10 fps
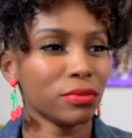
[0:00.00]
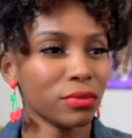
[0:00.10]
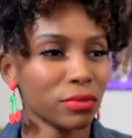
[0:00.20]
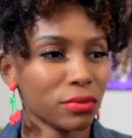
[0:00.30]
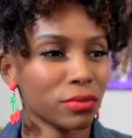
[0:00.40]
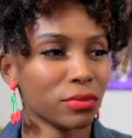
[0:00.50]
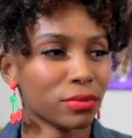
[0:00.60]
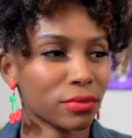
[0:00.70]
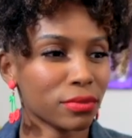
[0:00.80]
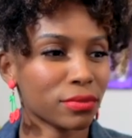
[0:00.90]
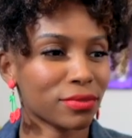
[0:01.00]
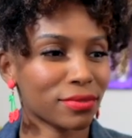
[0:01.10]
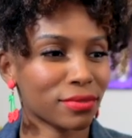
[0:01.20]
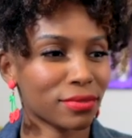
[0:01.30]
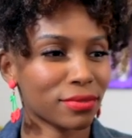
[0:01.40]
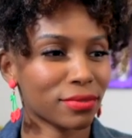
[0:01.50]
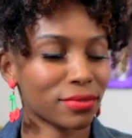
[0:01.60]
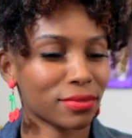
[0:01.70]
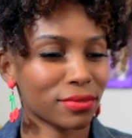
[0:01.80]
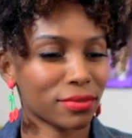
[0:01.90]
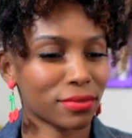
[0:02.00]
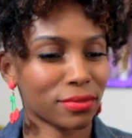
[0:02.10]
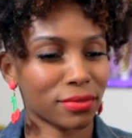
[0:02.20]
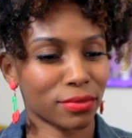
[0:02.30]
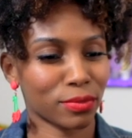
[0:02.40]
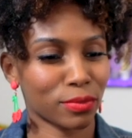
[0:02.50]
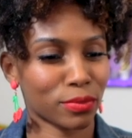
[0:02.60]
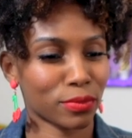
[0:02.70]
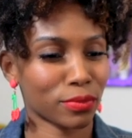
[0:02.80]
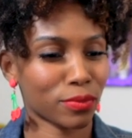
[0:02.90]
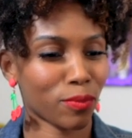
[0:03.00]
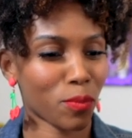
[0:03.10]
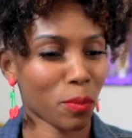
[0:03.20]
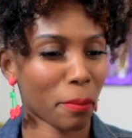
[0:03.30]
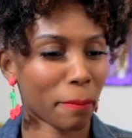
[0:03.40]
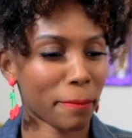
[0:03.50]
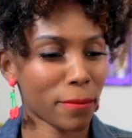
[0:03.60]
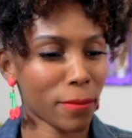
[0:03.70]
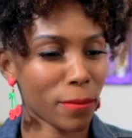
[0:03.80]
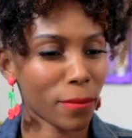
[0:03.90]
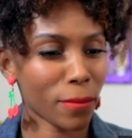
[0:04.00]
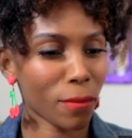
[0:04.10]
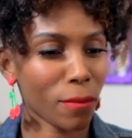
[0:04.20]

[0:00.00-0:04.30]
(not speaking)